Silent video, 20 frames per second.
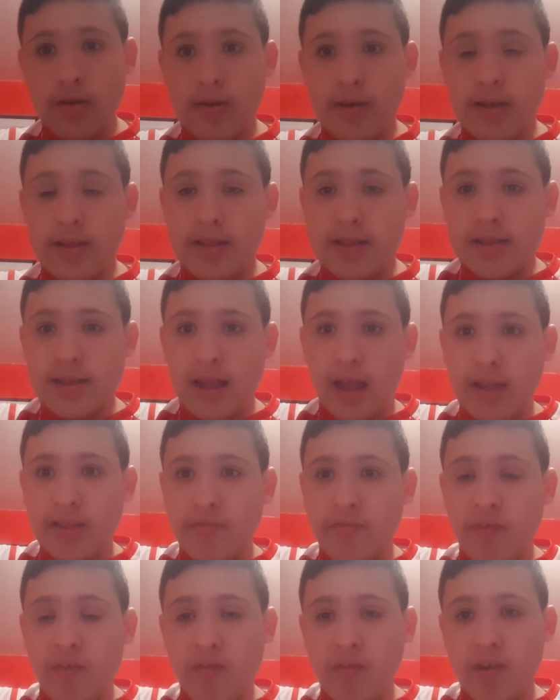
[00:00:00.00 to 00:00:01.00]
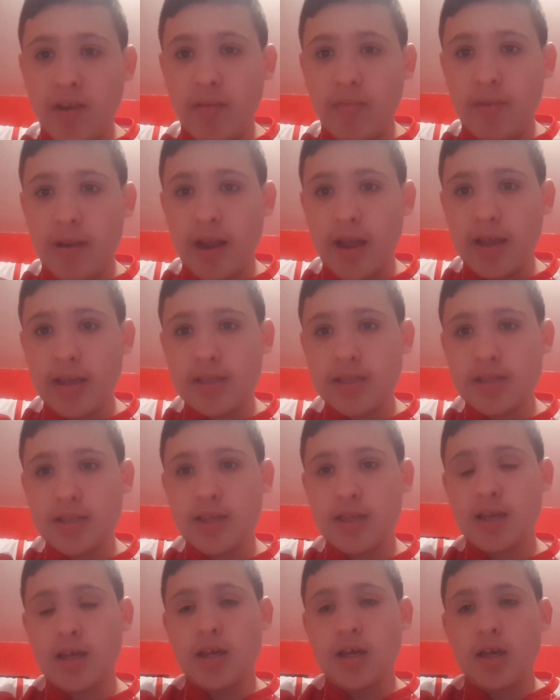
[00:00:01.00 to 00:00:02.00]
the last 15 minutes,
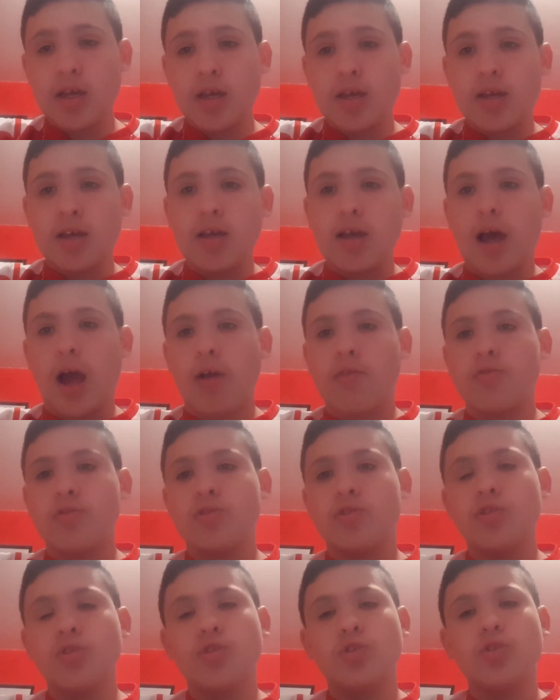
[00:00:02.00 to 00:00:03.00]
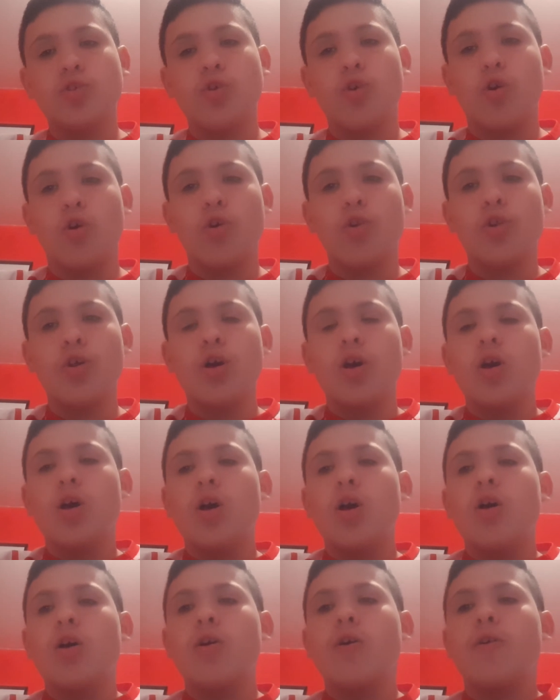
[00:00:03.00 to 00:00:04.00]
Accrington scored.
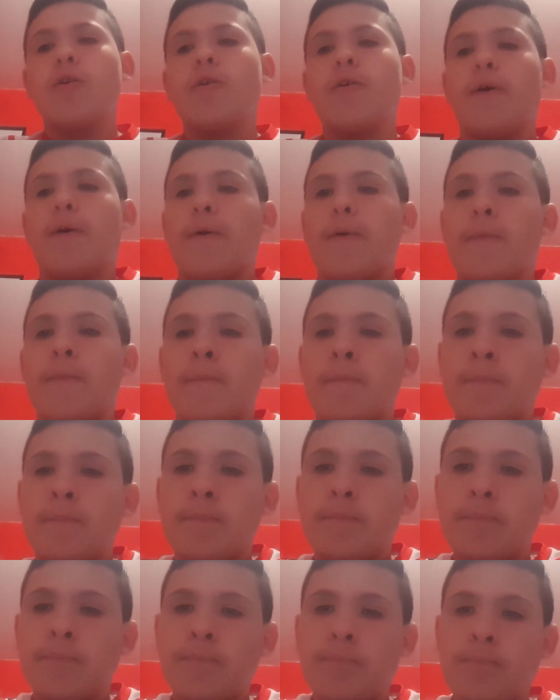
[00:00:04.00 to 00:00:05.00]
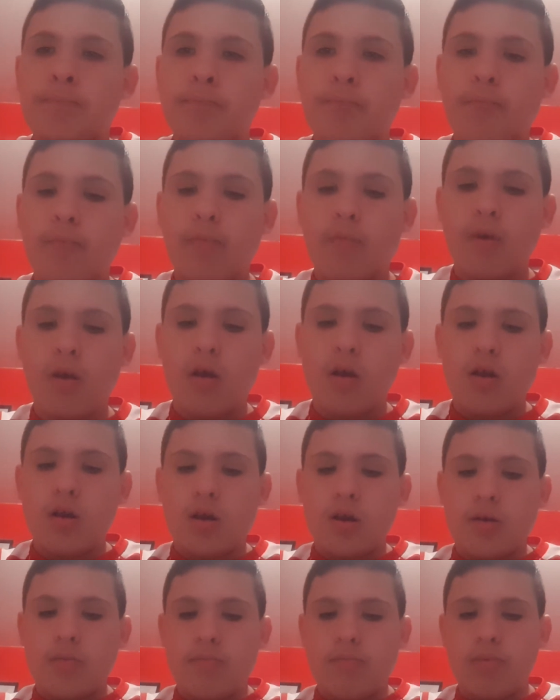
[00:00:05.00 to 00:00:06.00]

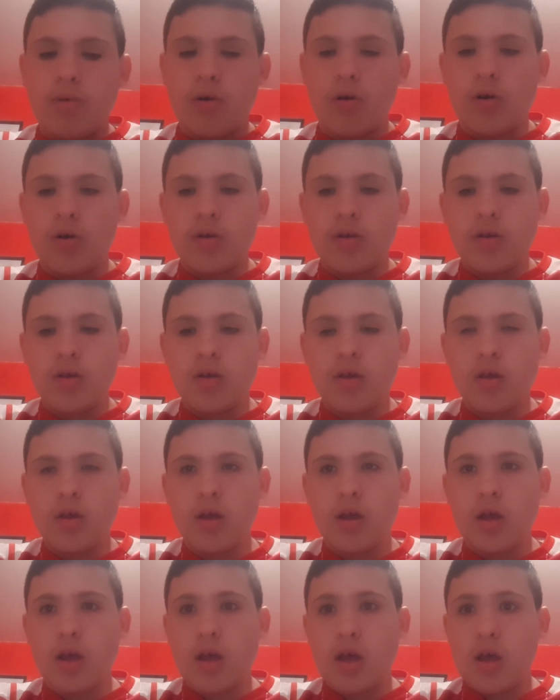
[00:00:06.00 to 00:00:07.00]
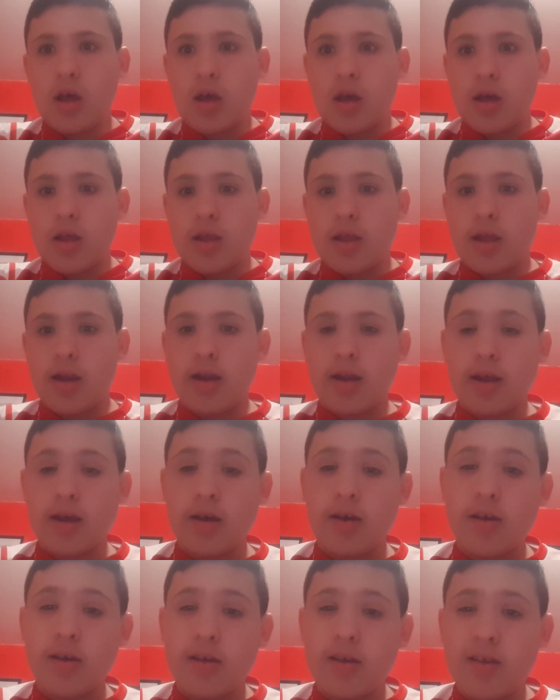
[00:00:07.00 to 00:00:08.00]
But then
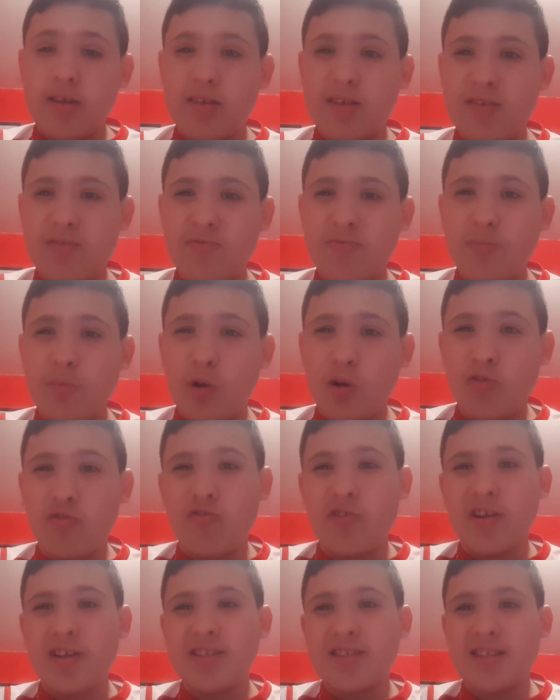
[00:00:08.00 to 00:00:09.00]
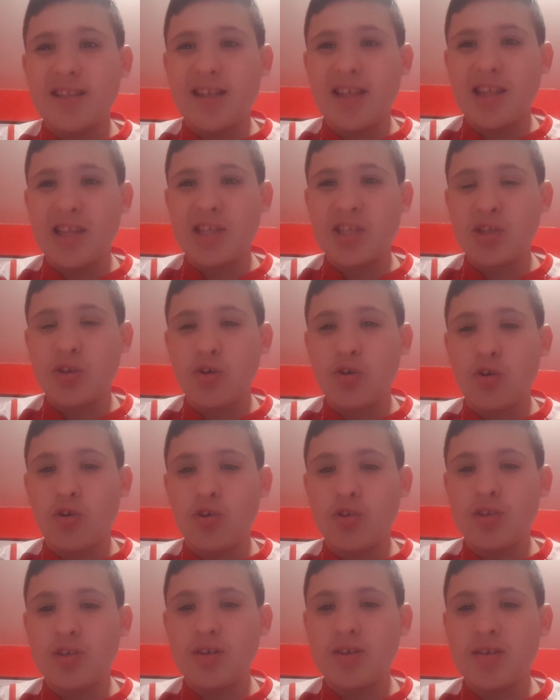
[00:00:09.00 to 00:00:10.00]
Will Griggs nearly
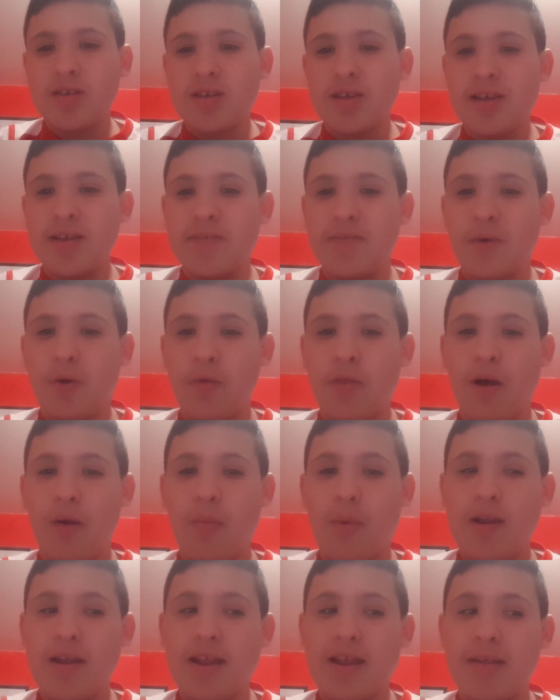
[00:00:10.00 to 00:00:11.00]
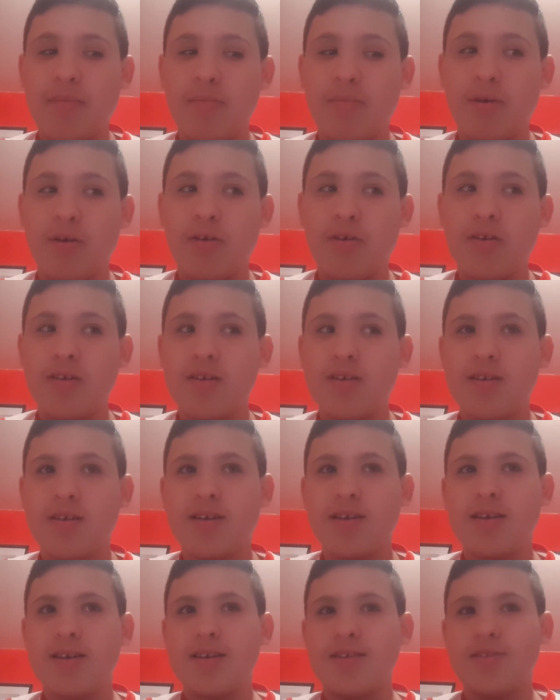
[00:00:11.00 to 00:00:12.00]
scored. He thought that went in, but
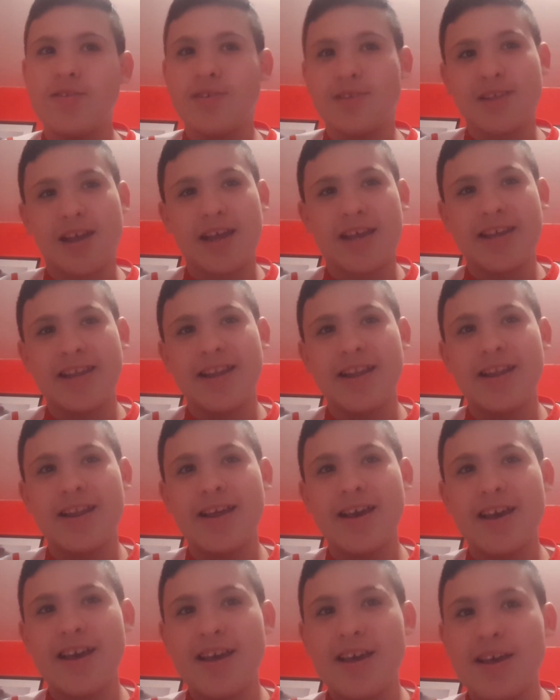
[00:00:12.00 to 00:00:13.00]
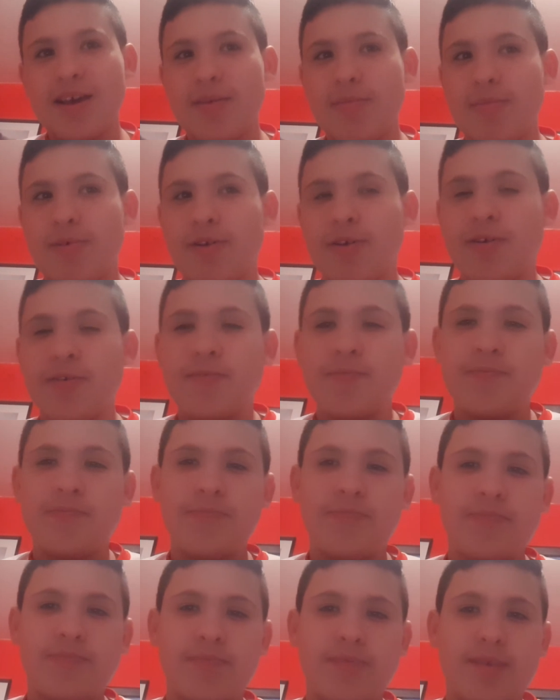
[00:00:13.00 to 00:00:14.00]
looks like he didn't. But
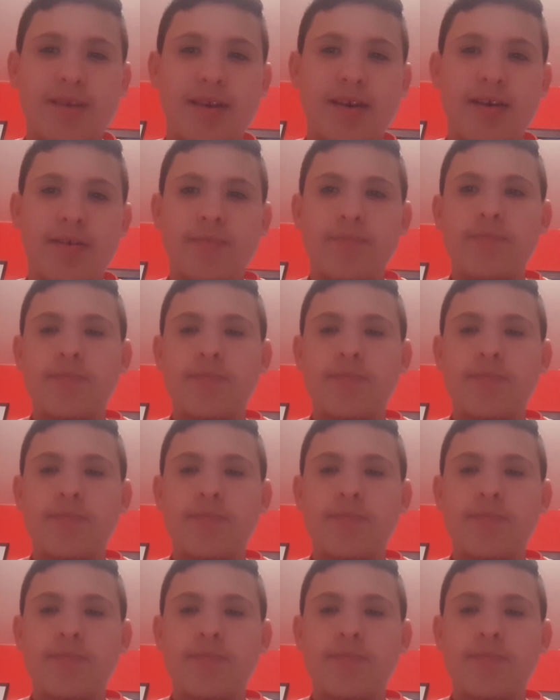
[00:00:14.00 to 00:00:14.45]
yeah.